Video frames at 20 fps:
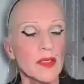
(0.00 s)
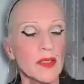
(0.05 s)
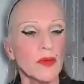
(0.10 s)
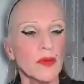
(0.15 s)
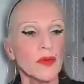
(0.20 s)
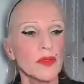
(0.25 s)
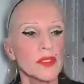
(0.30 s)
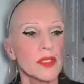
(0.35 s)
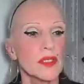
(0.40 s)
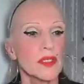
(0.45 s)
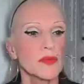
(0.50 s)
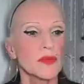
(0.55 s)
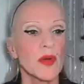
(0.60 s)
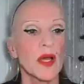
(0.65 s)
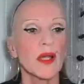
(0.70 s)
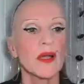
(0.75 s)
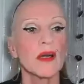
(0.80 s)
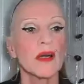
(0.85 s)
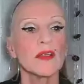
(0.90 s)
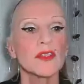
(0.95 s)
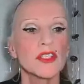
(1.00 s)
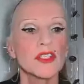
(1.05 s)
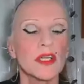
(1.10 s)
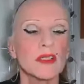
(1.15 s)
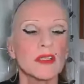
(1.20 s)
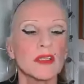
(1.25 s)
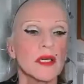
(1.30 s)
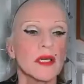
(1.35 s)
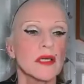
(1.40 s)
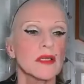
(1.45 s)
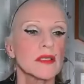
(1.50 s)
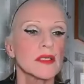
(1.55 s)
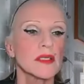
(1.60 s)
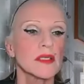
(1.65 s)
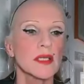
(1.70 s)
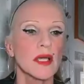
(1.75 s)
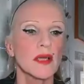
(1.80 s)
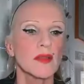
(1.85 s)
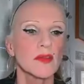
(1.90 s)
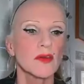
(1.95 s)
Hall says, Why can't Shelter
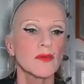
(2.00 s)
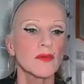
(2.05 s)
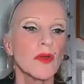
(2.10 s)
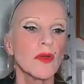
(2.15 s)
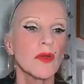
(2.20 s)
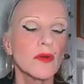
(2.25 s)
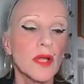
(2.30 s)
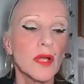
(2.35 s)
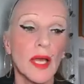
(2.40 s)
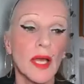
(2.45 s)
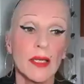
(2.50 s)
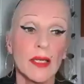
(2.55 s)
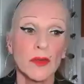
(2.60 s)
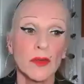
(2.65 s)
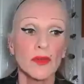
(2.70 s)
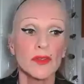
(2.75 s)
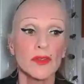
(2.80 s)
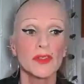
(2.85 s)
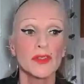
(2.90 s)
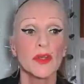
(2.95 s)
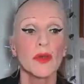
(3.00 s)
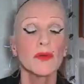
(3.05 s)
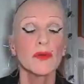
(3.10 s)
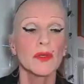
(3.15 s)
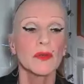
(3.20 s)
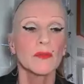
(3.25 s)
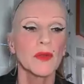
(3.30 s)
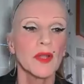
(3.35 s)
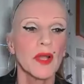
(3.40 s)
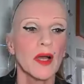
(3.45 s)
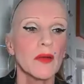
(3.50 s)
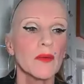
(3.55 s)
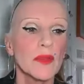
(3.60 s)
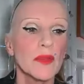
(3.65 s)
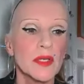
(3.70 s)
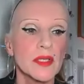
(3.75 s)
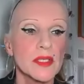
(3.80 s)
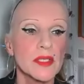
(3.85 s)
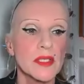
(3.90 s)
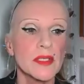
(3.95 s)
understand that rogue landlords don't comply
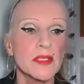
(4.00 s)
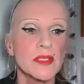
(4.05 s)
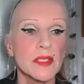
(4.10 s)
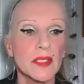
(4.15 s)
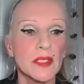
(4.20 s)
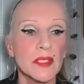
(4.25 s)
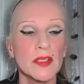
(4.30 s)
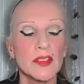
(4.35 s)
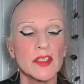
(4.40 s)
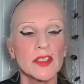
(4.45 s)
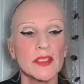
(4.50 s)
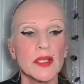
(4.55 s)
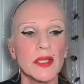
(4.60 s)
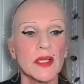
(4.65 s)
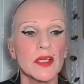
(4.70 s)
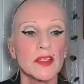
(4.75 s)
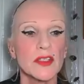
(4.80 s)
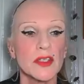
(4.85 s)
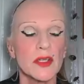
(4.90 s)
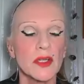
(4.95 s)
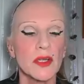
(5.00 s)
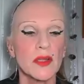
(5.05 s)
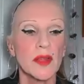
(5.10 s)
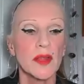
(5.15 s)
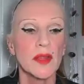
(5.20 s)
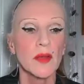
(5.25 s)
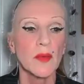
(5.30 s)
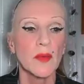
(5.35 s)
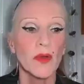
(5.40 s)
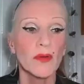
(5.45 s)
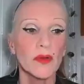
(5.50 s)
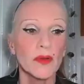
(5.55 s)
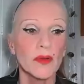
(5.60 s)
with existing legislation and they won't